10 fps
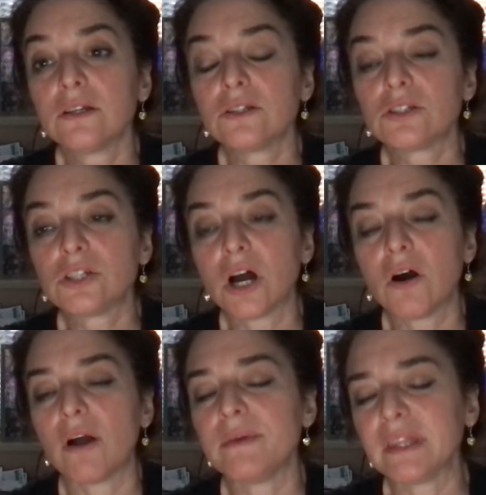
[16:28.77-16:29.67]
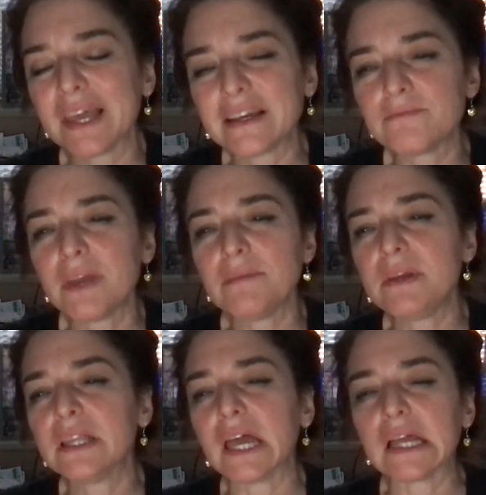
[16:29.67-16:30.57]
So, I mean, like
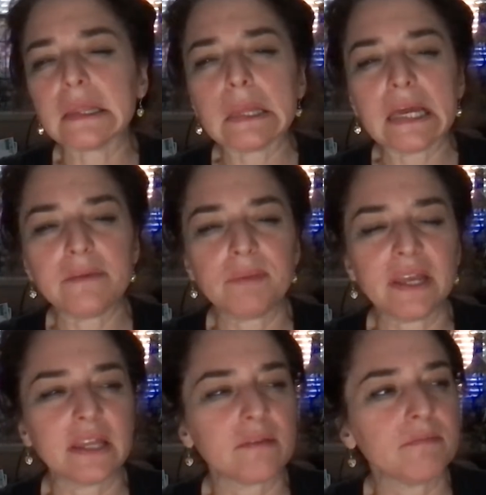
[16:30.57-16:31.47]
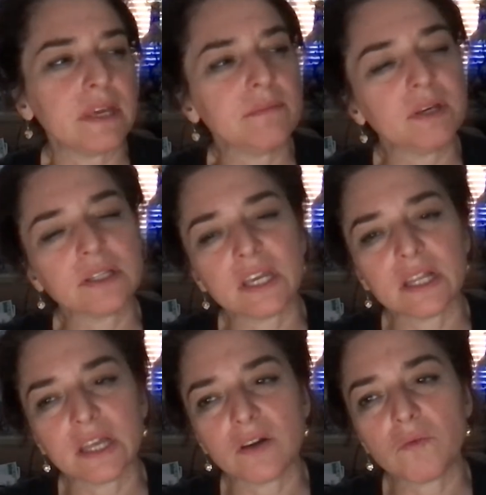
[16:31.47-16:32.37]
maybe like light pain, like maybe I'll
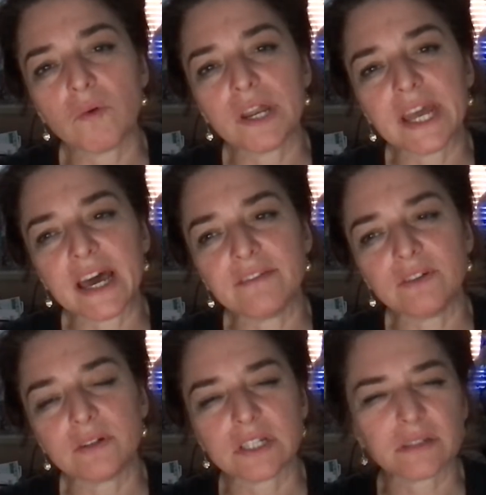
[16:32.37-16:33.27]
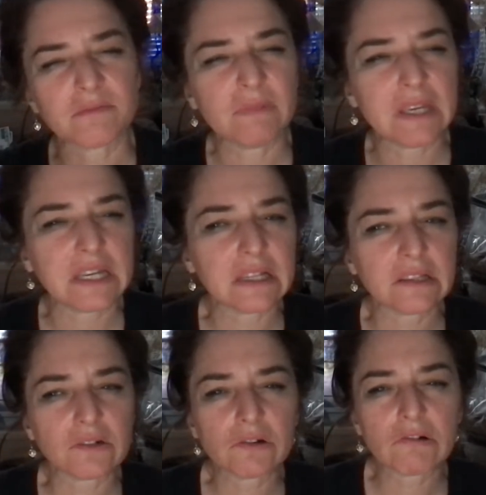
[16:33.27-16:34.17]
take like one Advil because I'm being a
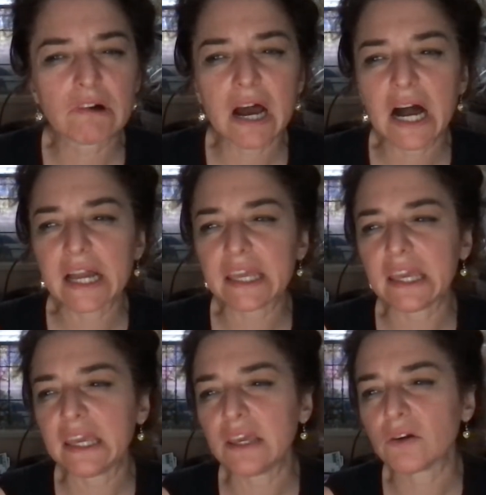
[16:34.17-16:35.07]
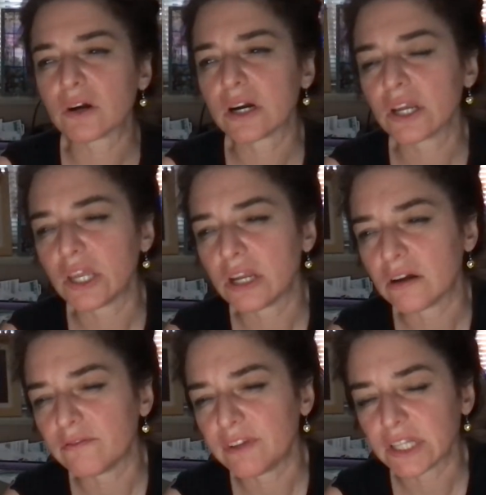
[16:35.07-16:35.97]
little groggy, or,
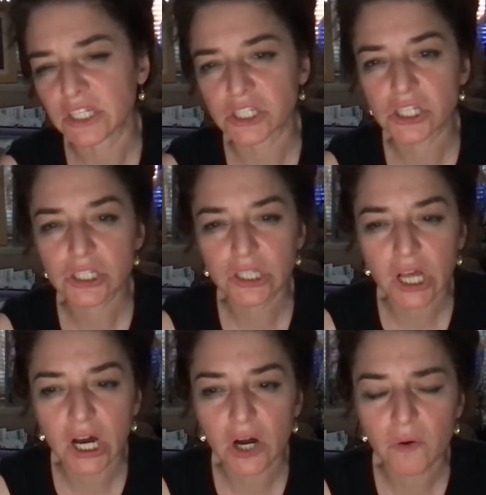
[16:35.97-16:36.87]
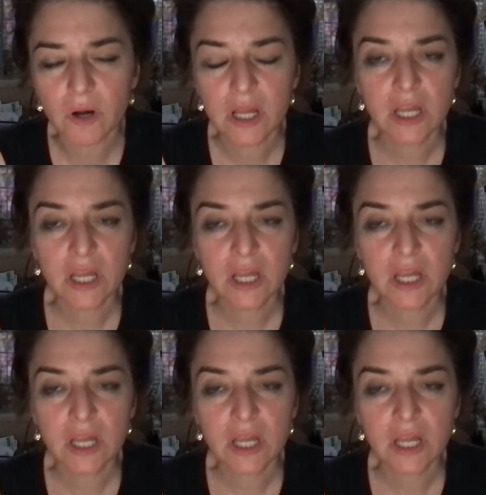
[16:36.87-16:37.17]
I'm feeling slow.